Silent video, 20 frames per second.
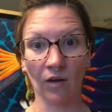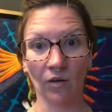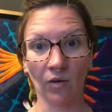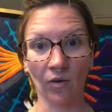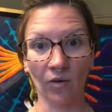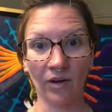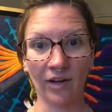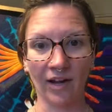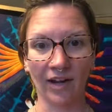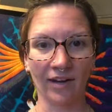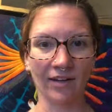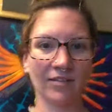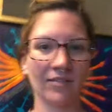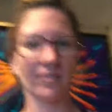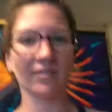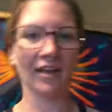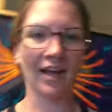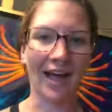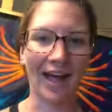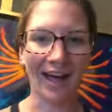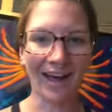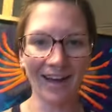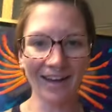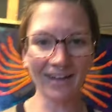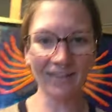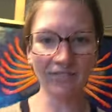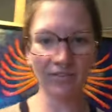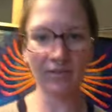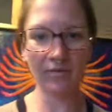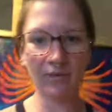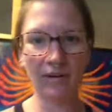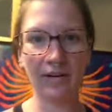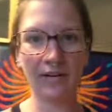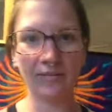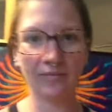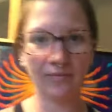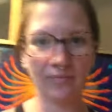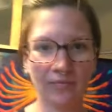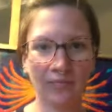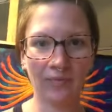Okay. Hi,
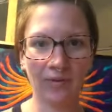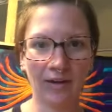everyone.